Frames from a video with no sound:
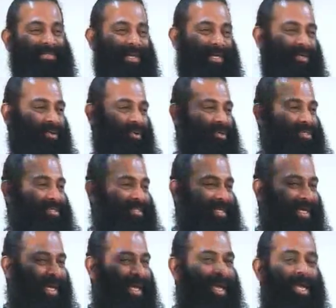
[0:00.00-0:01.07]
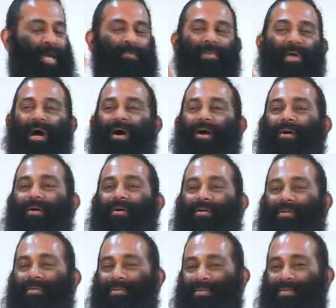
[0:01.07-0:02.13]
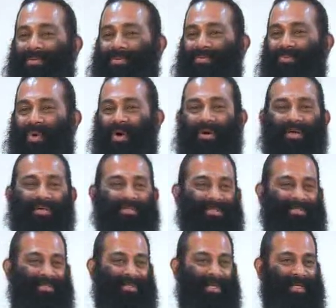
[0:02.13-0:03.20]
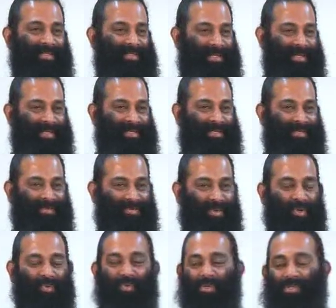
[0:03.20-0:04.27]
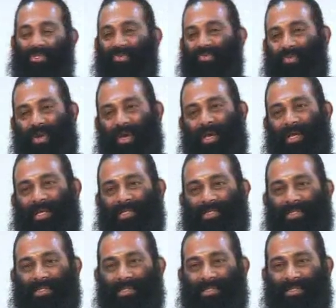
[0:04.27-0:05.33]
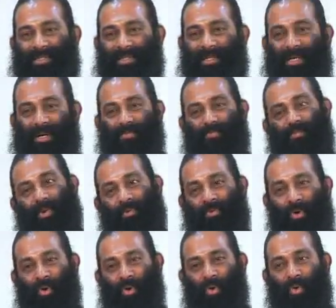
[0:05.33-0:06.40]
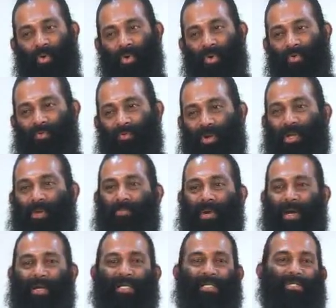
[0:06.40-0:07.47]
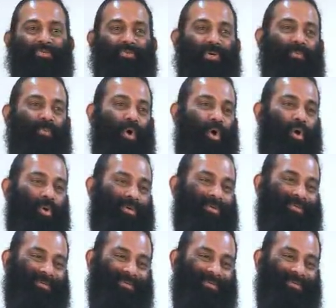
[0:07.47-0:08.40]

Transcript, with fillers: Zen goes deep down. What does Zen says? What was your face before when your parents were born?